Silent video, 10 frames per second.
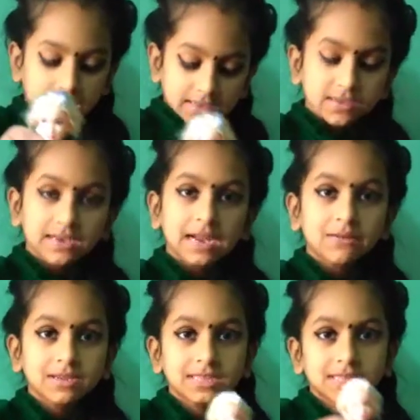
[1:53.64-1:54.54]
So now
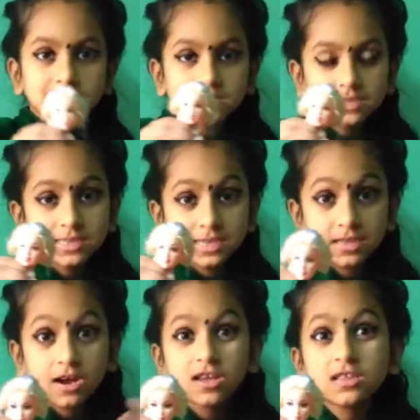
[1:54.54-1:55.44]
let's see
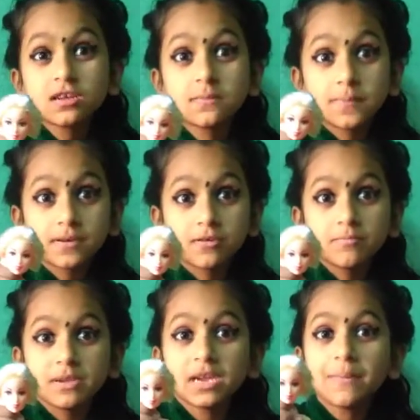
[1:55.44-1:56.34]
the
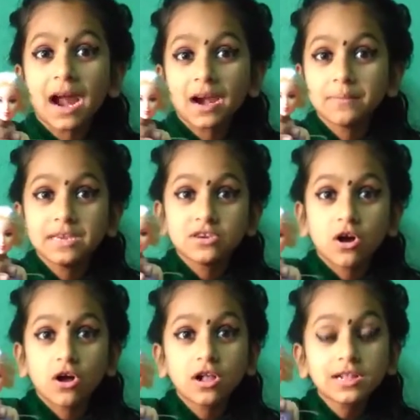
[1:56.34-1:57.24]
other big Barbie
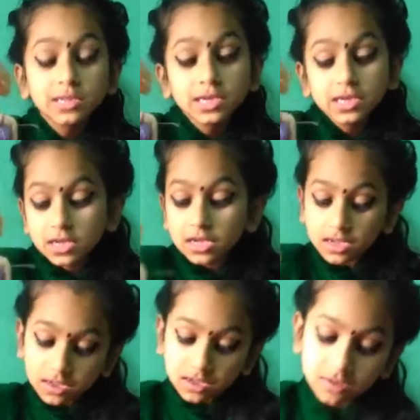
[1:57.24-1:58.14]
doll.
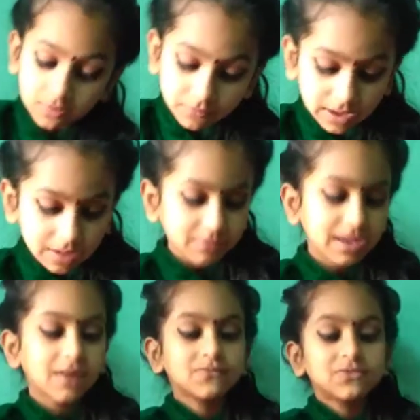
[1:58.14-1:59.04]
Well, we
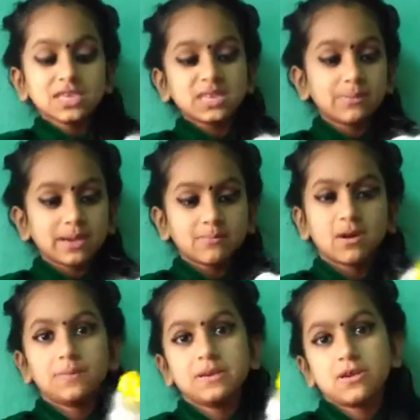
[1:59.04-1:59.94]
have this big
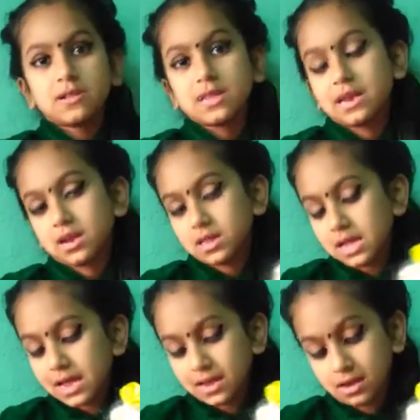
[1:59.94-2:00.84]
Barbie doll that I
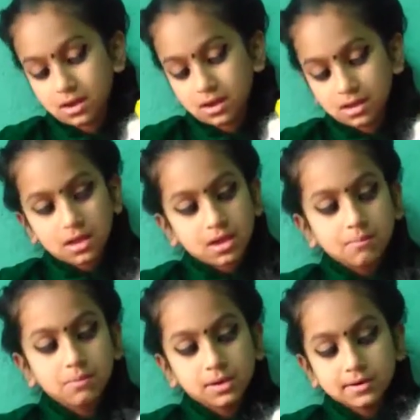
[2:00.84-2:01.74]
like
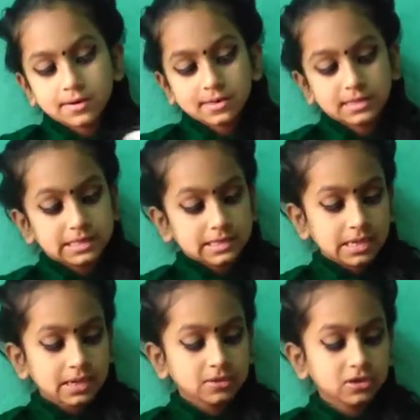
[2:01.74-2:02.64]
because
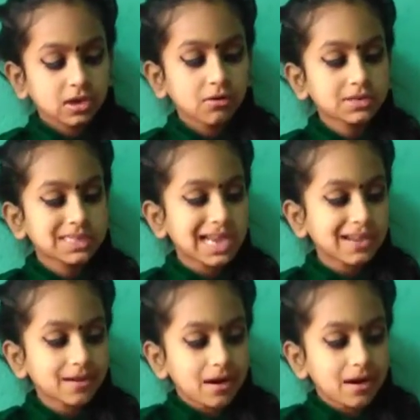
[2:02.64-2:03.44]
she looks like